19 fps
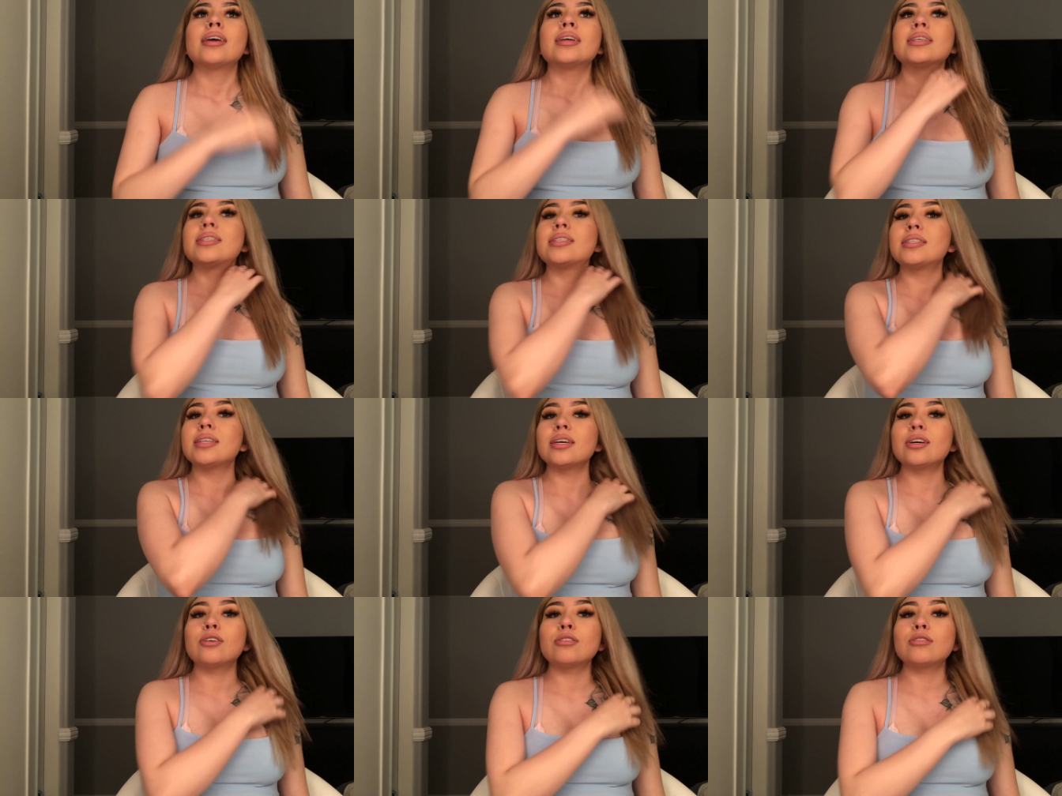
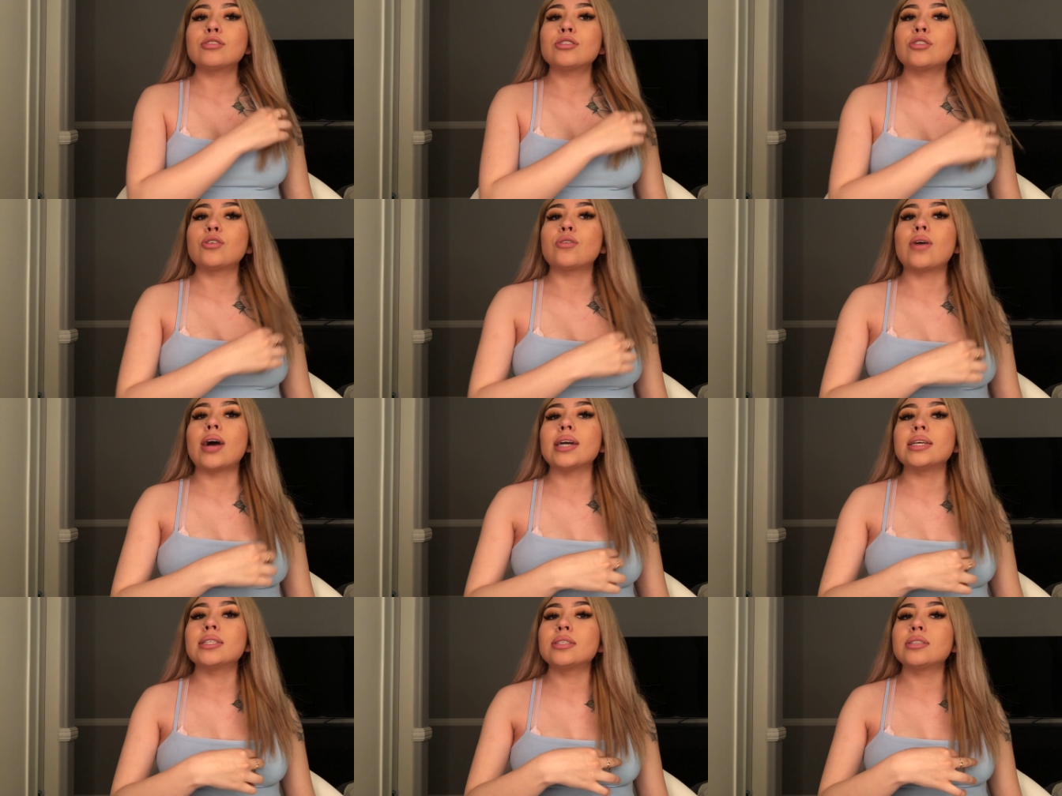still, so
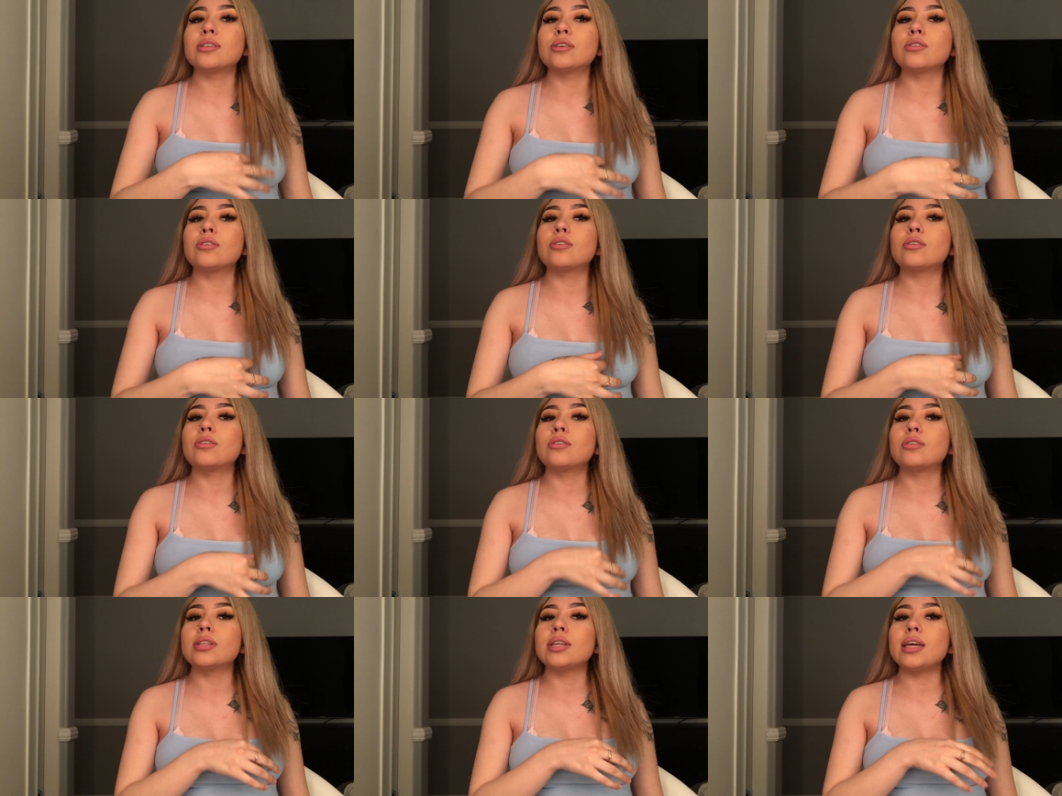I
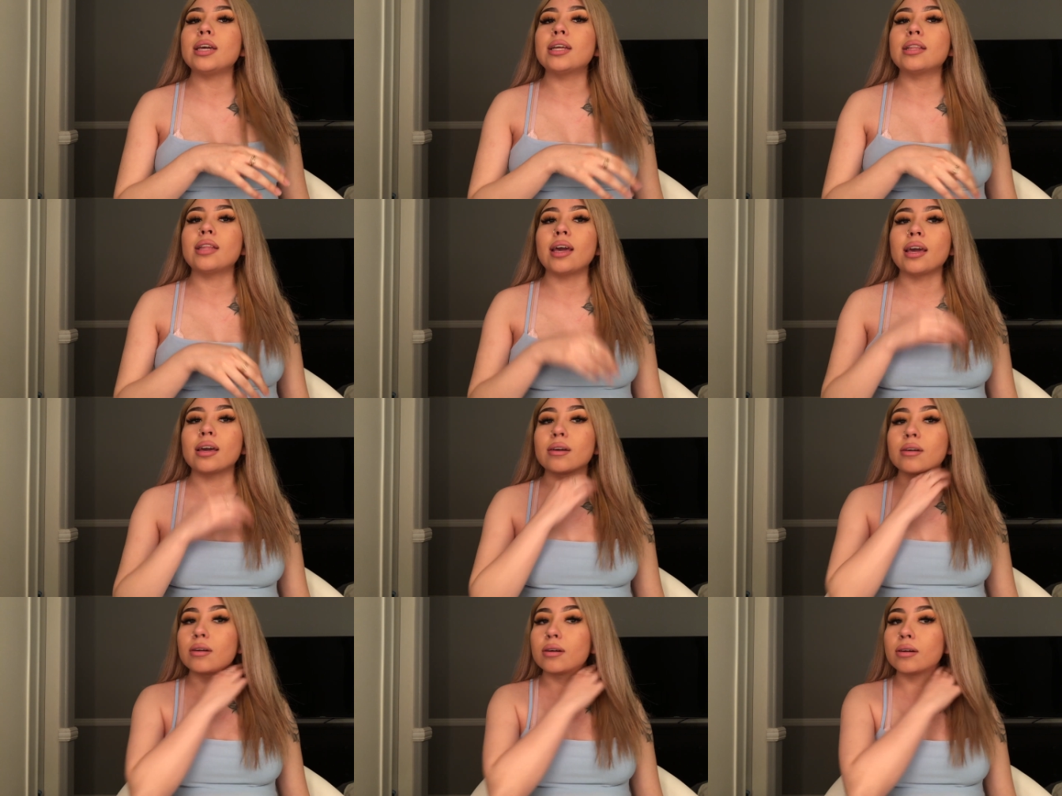still need like